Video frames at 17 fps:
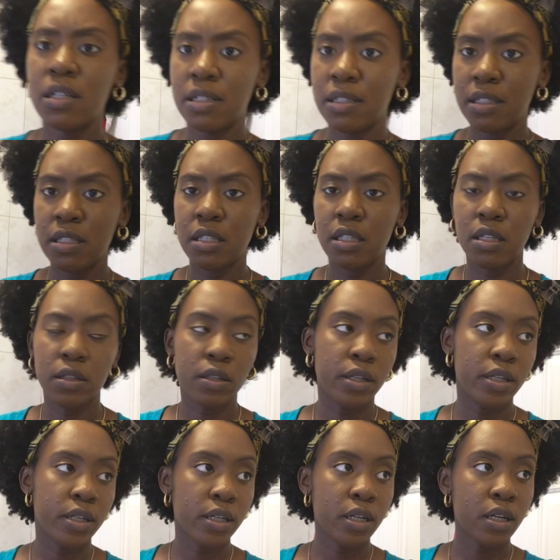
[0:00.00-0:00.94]

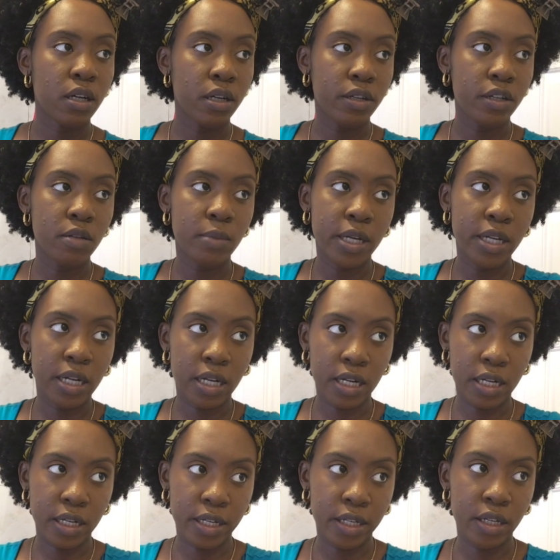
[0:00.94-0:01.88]
Concealer under my
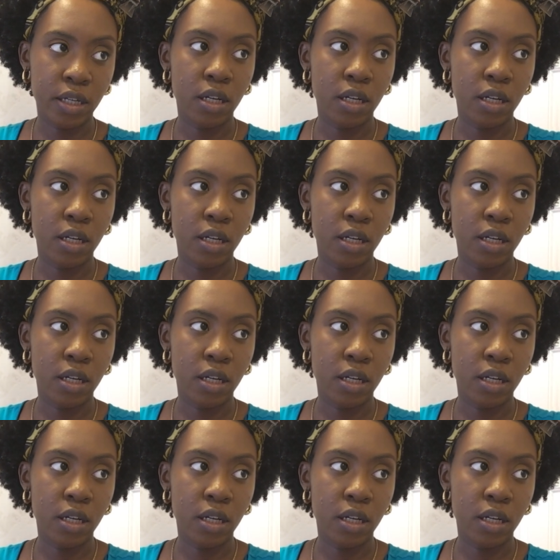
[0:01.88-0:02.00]
eye,